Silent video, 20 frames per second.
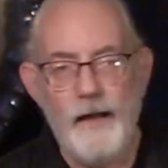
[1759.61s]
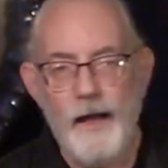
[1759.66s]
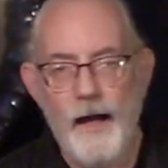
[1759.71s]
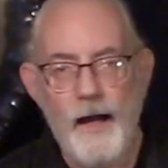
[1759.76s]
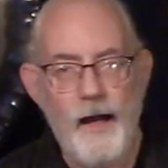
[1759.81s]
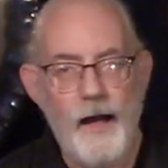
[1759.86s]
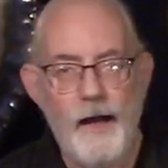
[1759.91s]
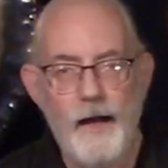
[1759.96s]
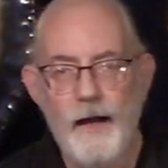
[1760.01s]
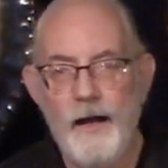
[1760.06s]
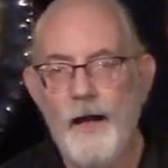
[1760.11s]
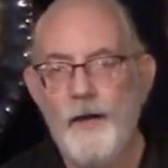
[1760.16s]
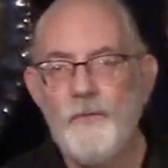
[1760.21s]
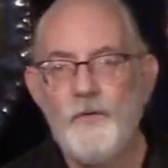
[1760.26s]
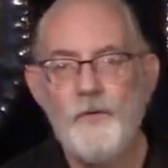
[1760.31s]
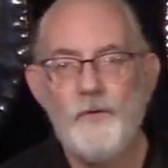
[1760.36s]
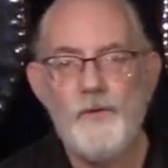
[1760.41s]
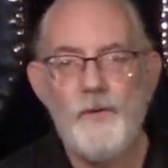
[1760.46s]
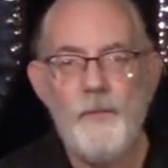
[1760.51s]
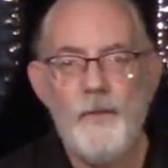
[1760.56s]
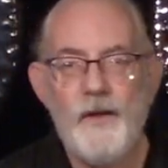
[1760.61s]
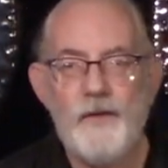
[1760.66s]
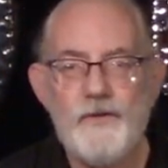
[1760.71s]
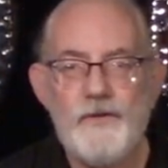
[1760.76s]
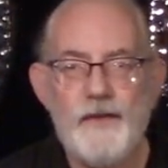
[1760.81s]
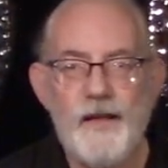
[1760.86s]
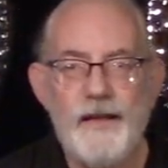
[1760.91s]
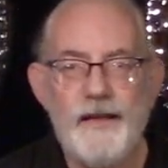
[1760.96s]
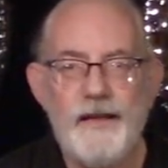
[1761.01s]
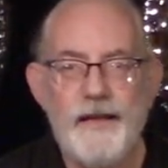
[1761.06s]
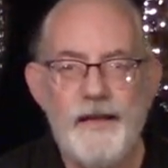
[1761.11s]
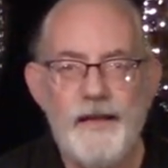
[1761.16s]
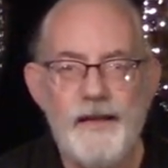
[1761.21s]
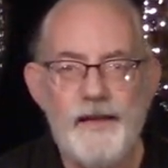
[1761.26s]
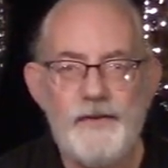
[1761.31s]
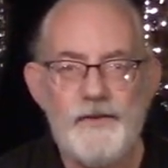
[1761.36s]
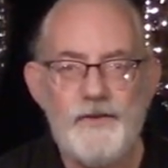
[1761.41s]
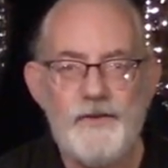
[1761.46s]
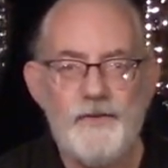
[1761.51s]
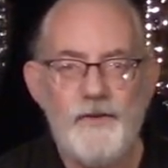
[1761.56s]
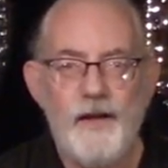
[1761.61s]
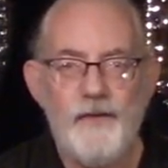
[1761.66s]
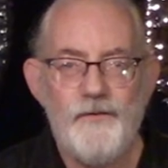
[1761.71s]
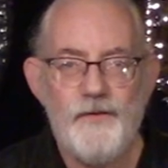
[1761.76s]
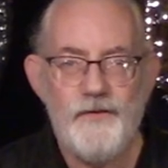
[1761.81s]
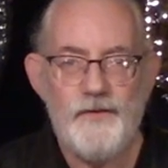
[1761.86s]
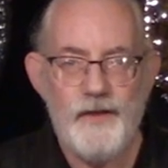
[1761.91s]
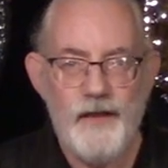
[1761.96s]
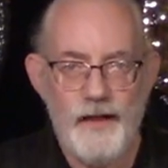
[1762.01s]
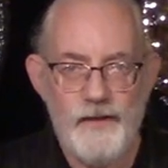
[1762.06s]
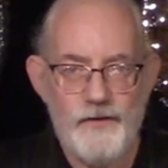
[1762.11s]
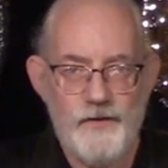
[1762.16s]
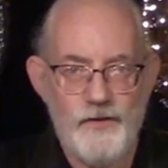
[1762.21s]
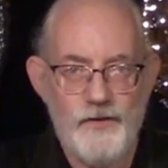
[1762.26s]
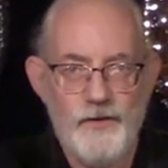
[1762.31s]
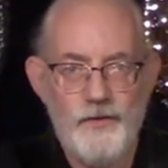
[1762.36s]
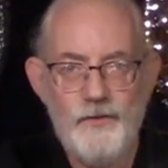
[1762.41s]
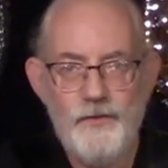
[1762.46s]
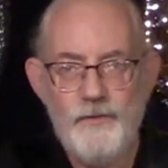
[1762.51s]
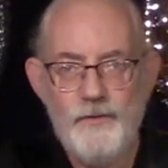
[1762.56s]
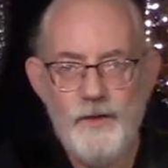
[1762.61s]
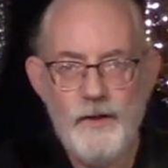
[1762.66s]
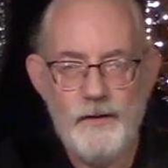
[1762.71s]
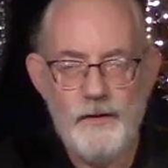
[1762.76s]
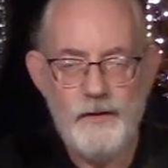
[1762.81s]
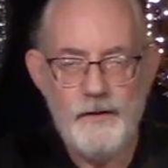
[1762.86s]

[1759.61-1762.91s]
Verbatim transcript: uh, i'm doing the best i can so i've just got two